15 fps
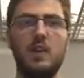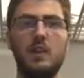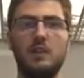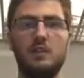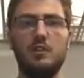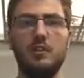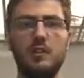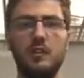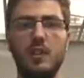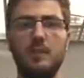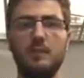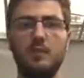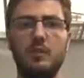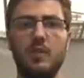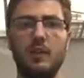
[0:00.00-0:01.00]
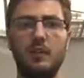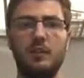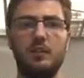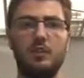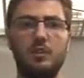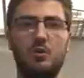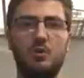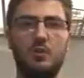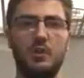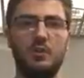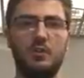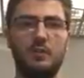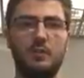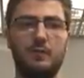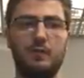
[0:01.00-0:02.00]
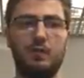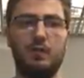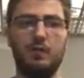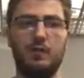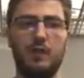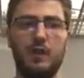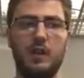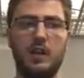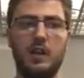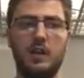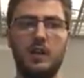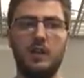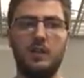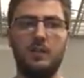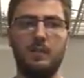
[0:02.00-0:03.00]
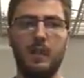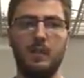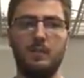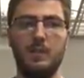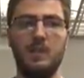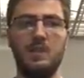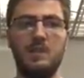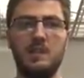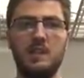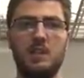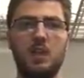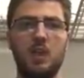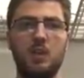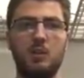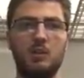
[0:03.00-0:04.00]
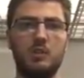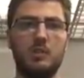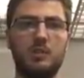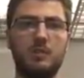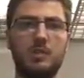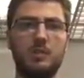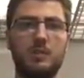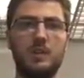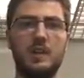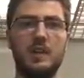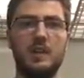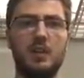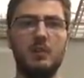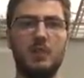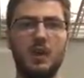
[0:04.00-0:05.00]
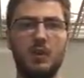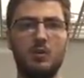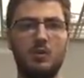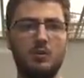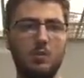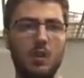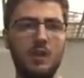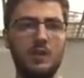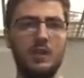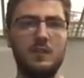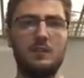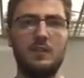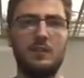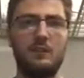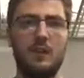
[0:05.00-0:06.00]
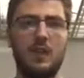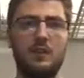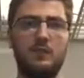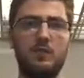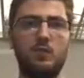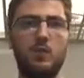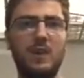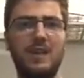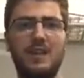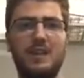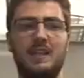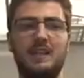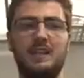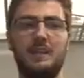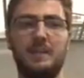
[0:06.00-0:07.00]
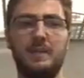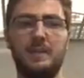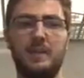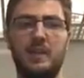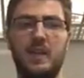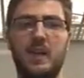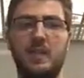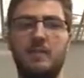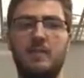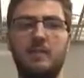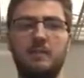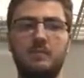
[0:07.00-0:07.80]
So the tempo that I had chosen for my piece was going to be around 175 to 180 BPM.